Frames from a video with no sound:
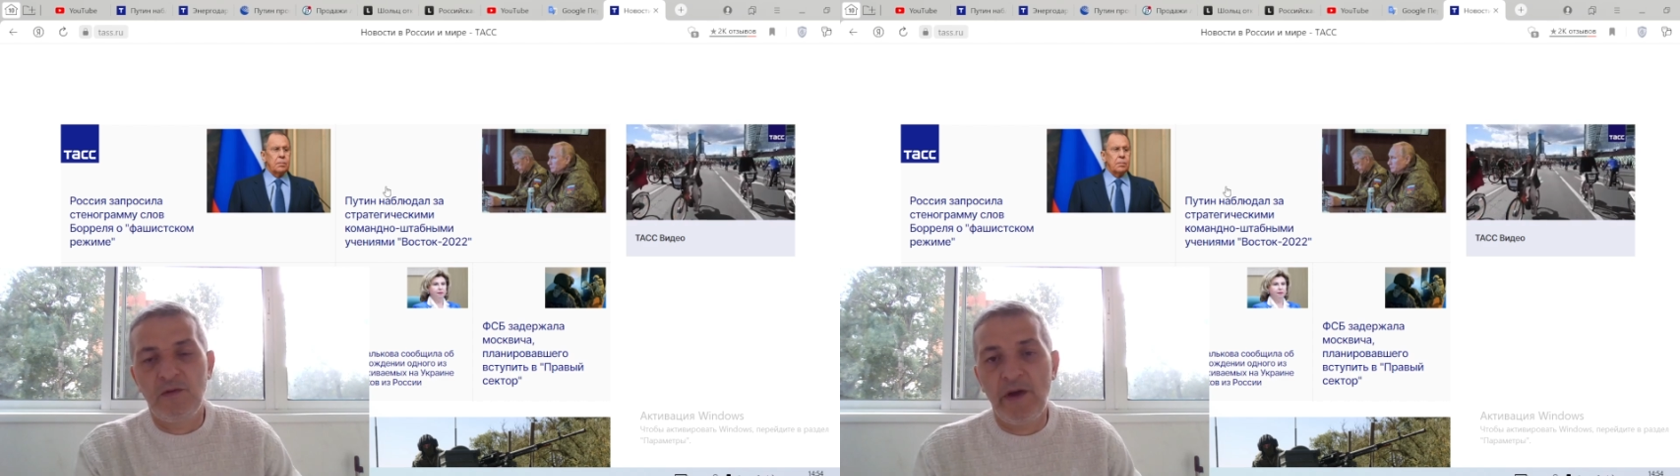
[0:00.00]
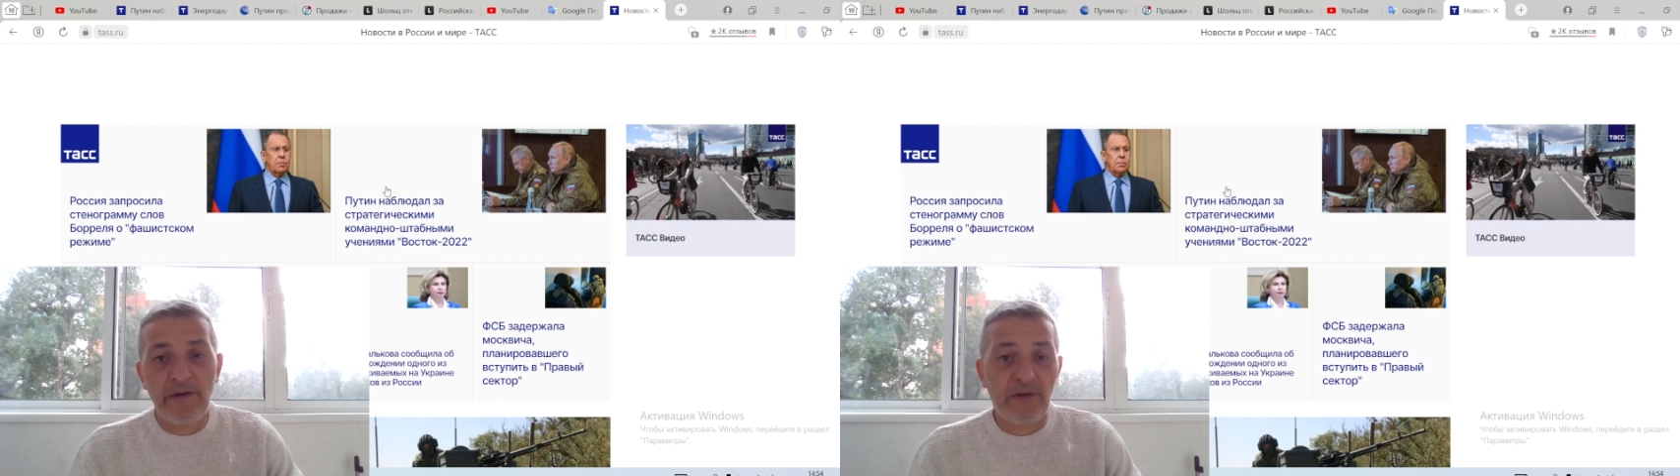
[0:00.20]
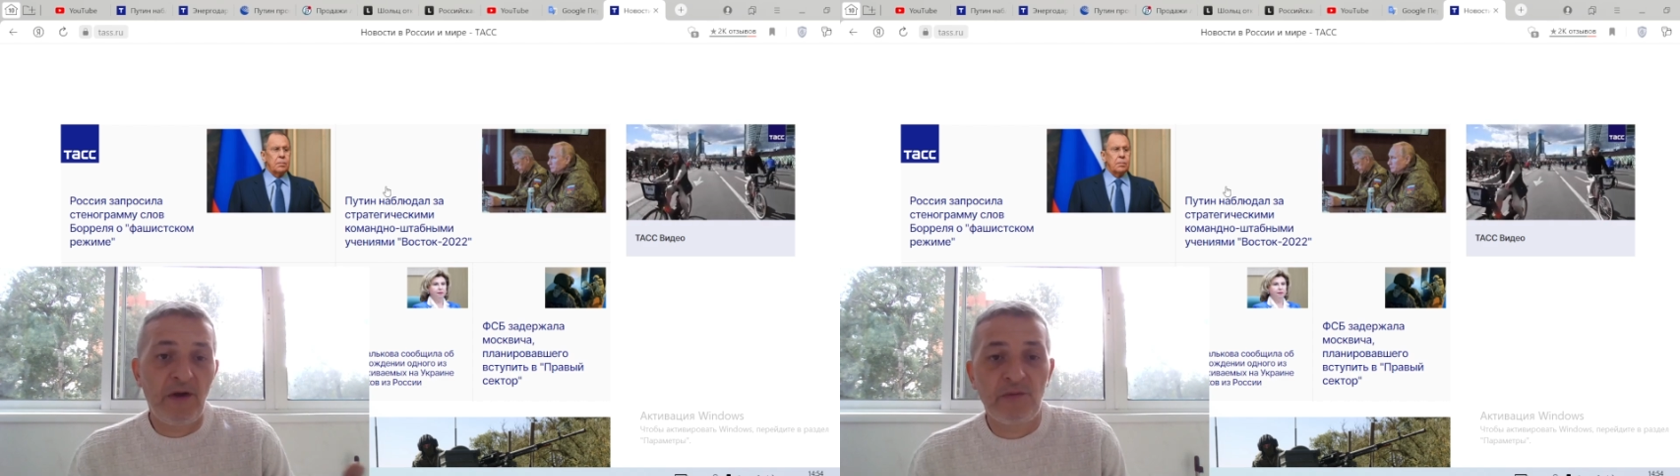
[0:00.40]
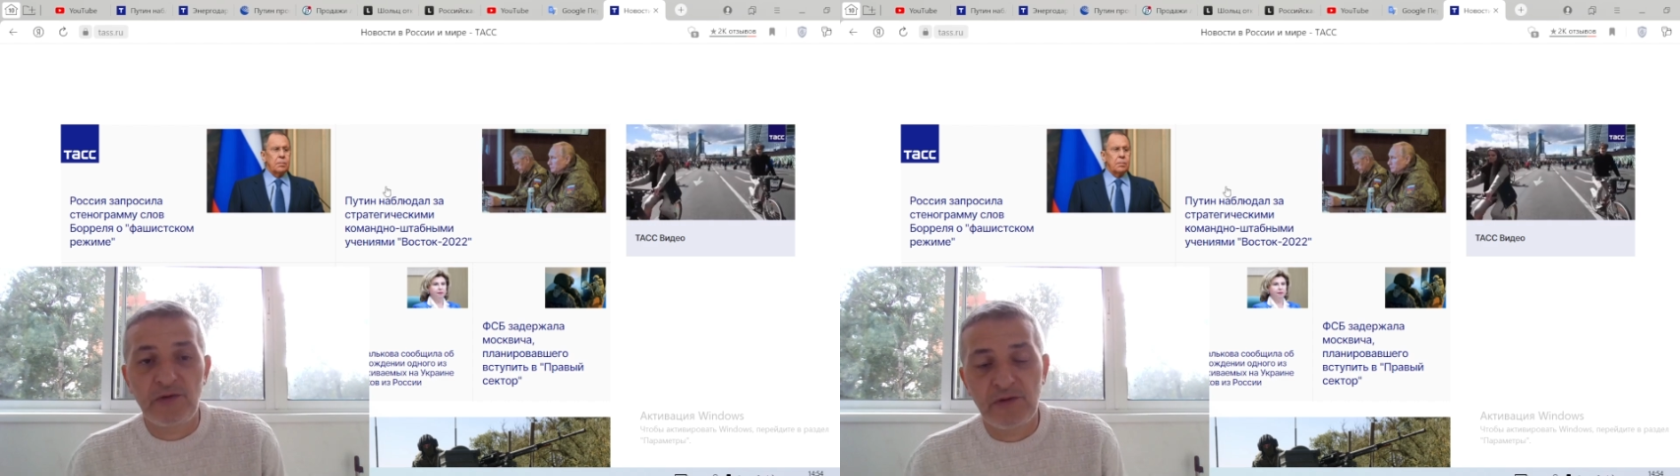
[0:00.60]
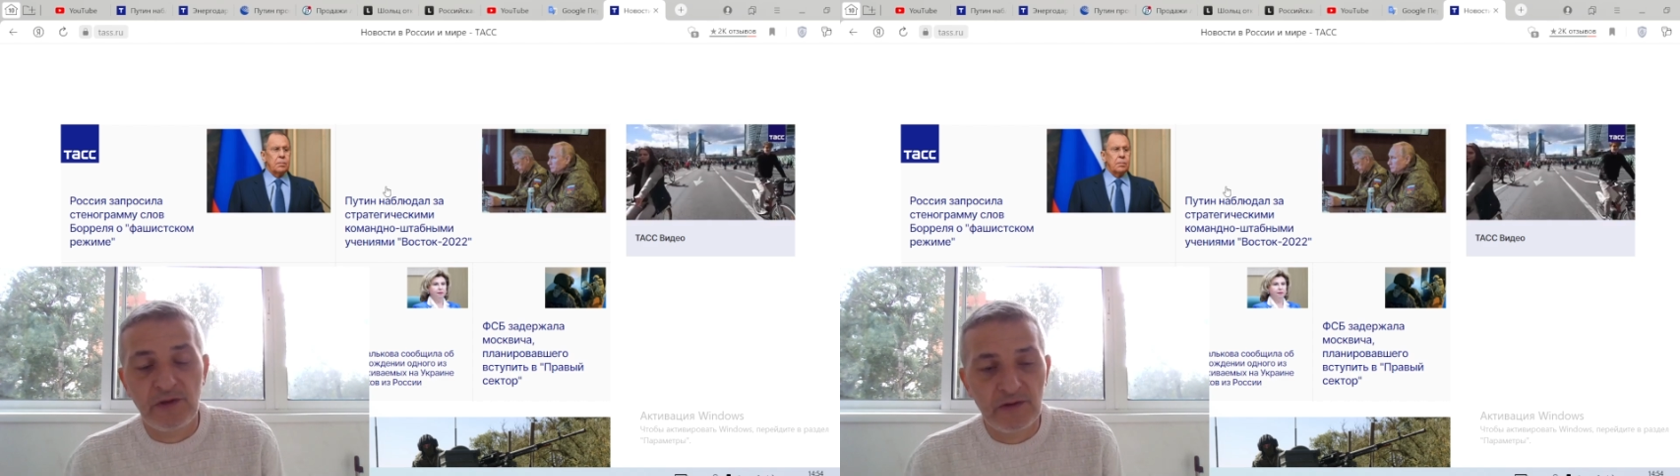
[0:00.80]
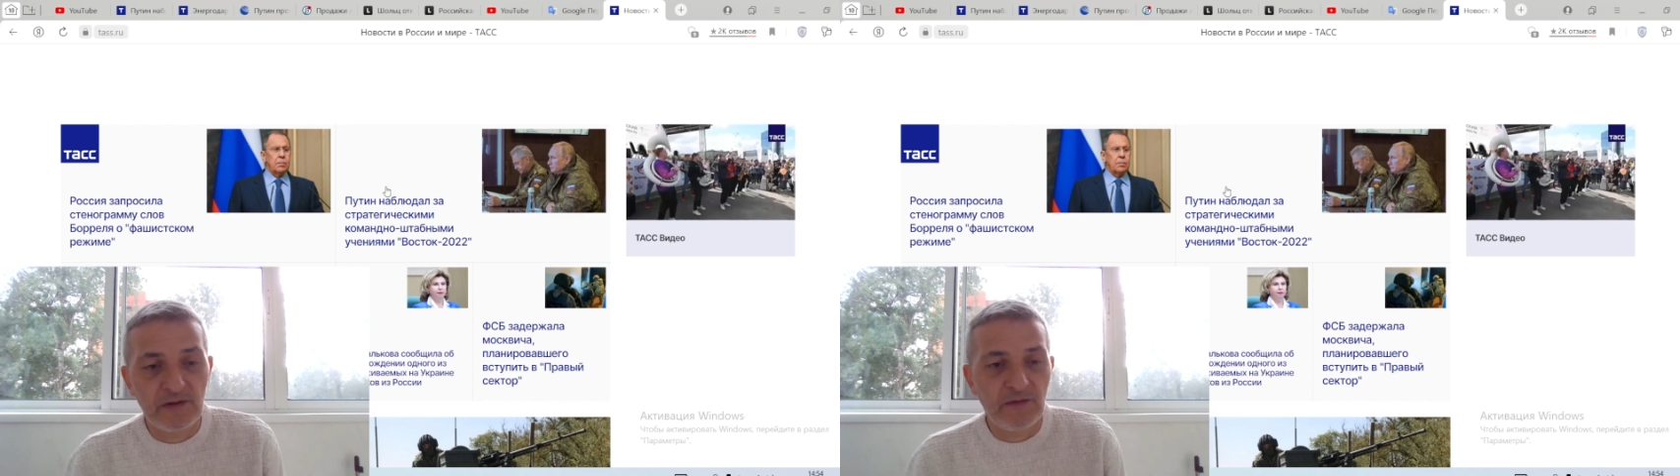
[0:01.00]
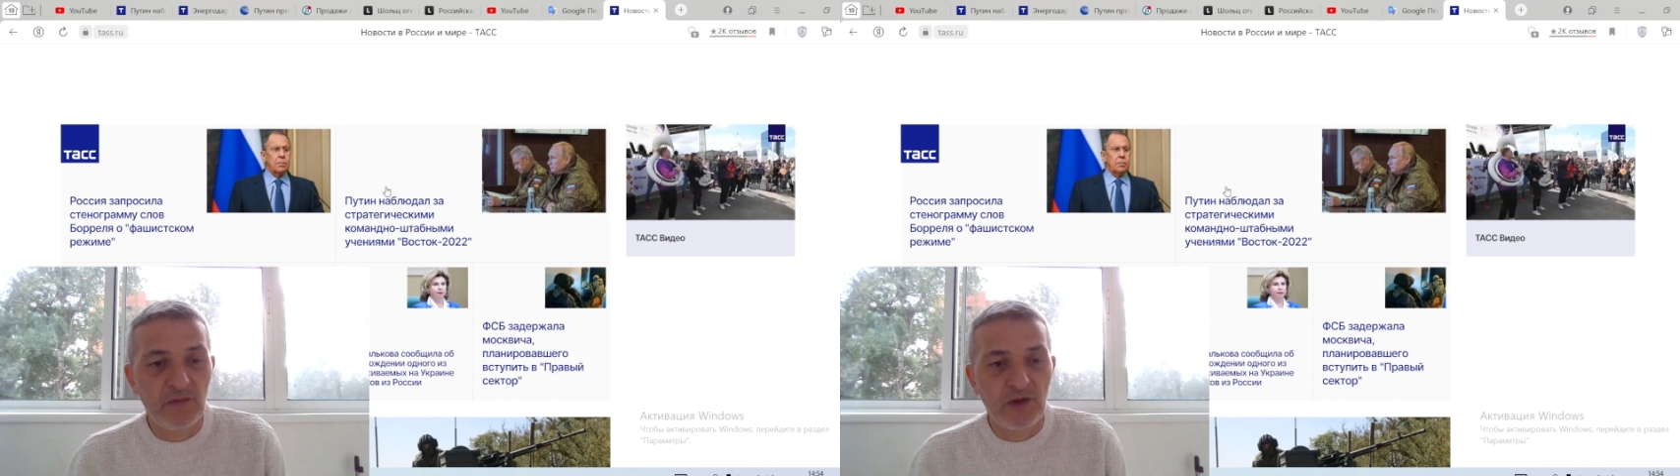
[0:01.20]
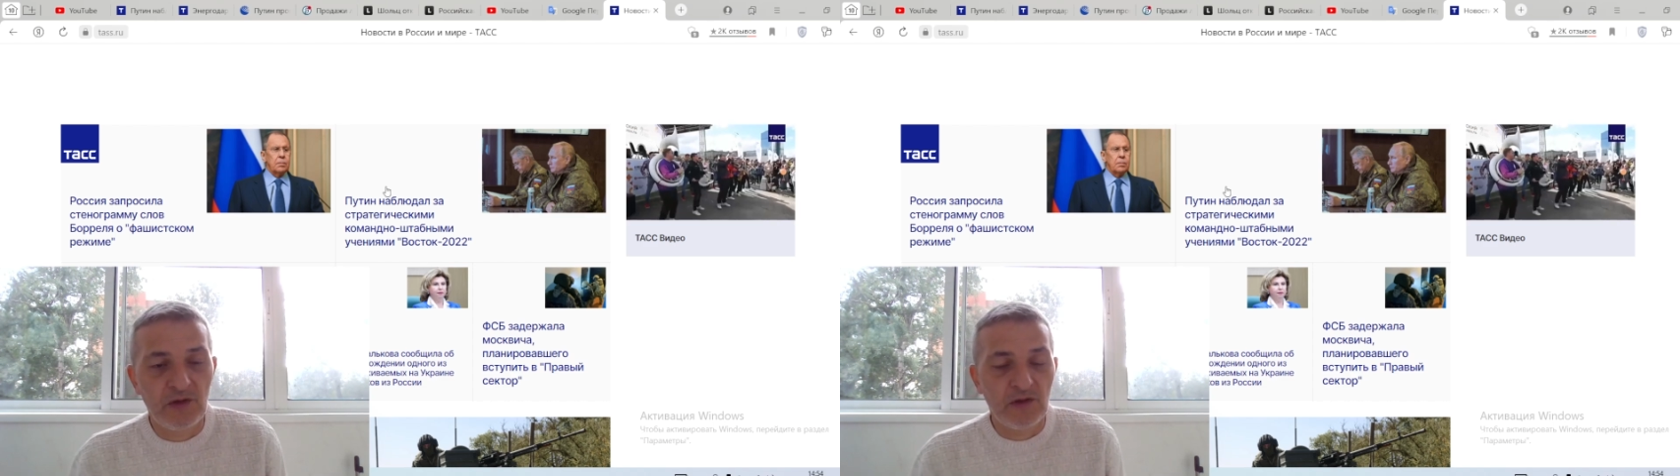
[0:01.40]
aircrafts and
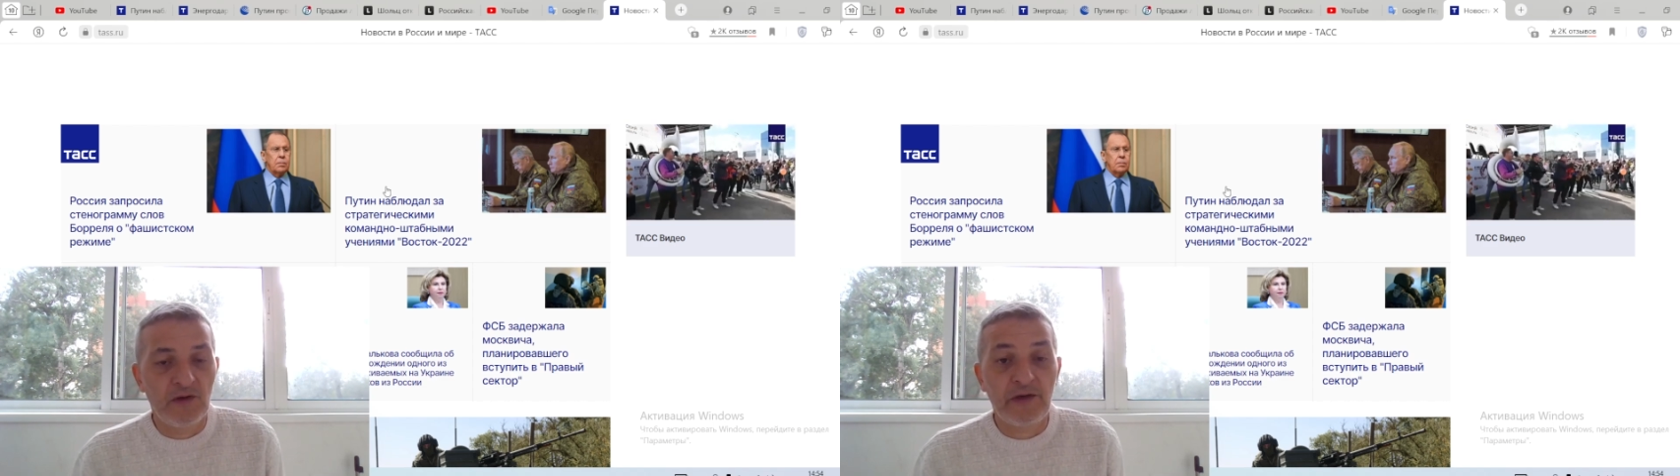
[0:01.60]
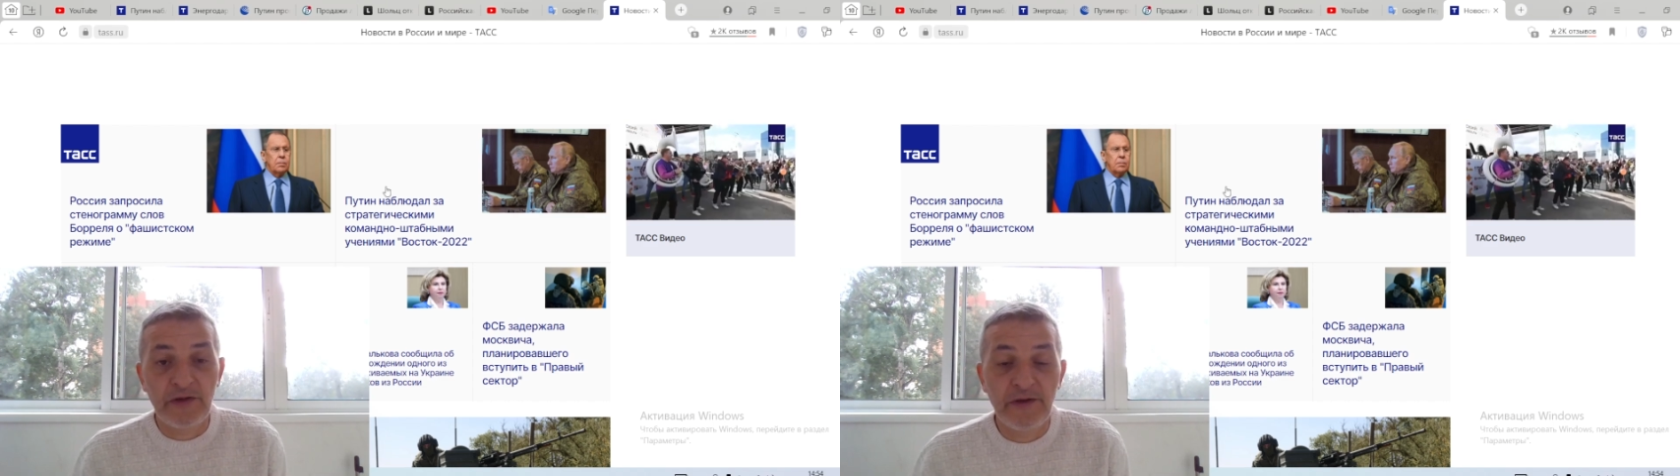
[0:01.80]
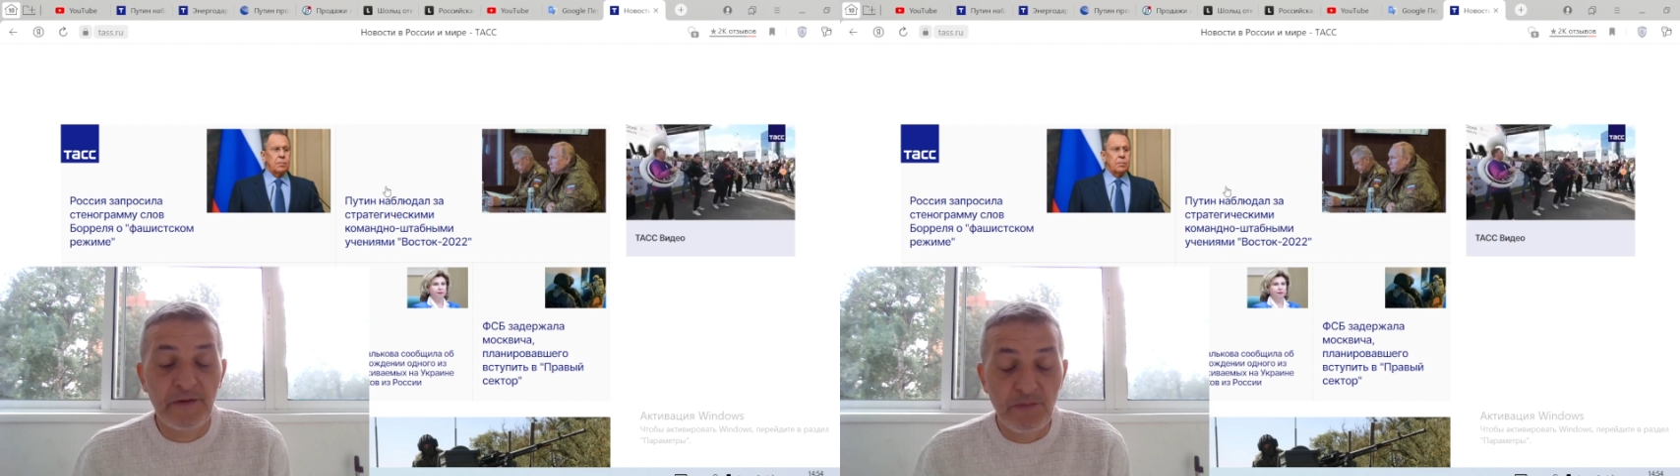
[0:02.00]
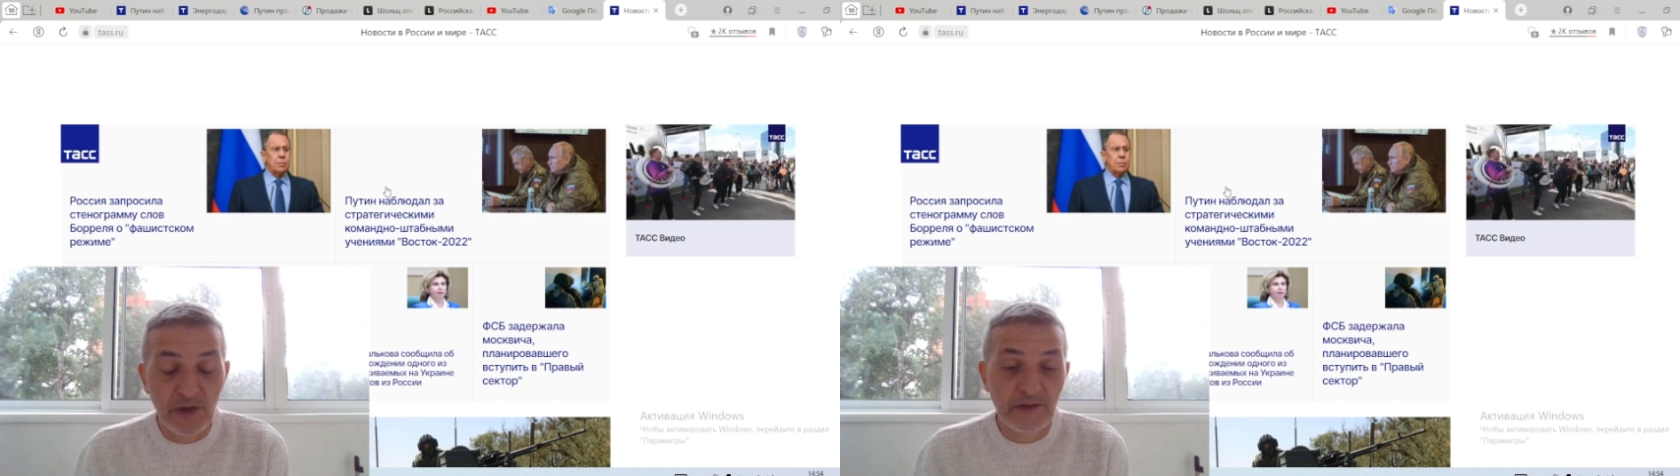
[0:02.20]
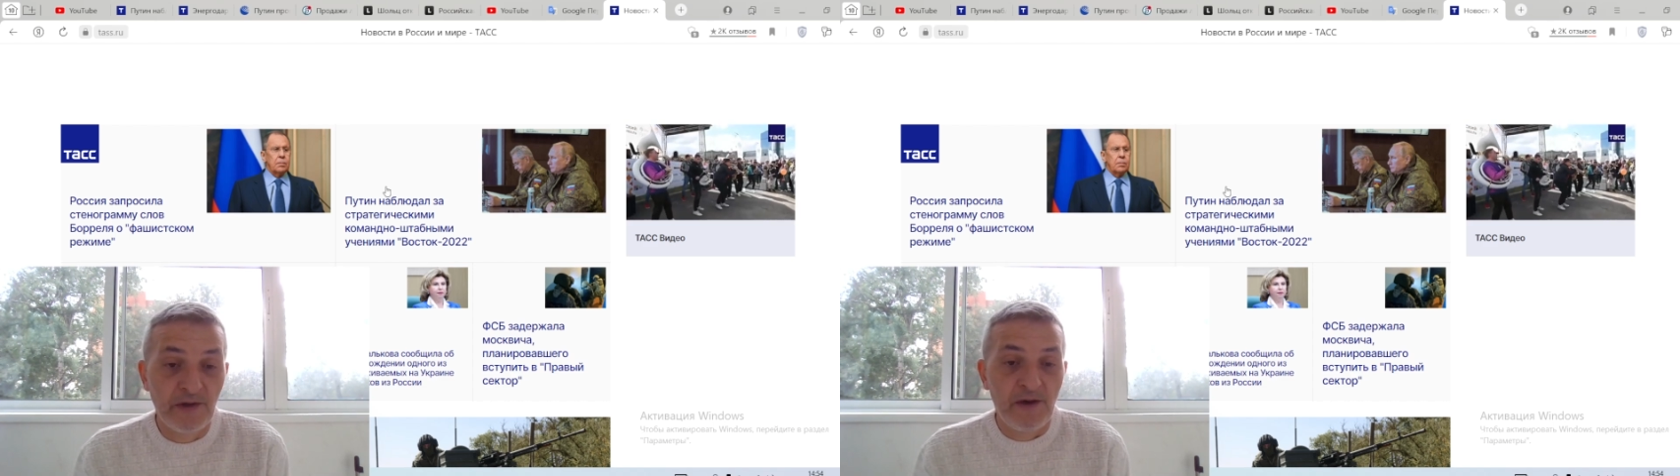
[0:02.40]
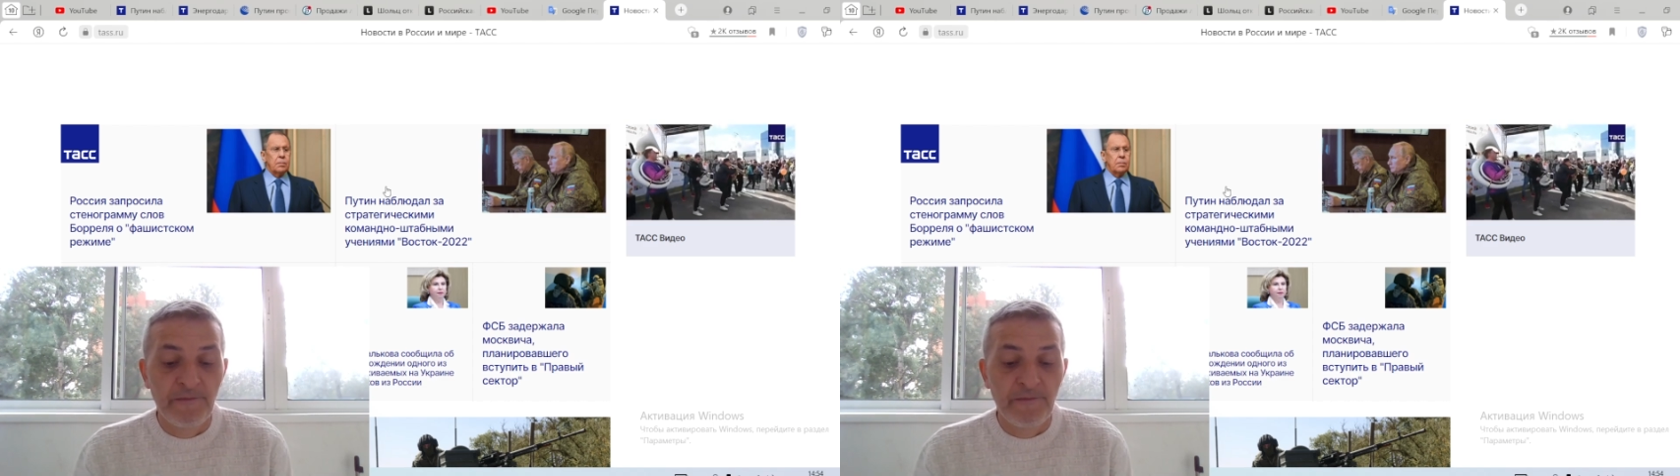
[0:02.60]
some artillery, but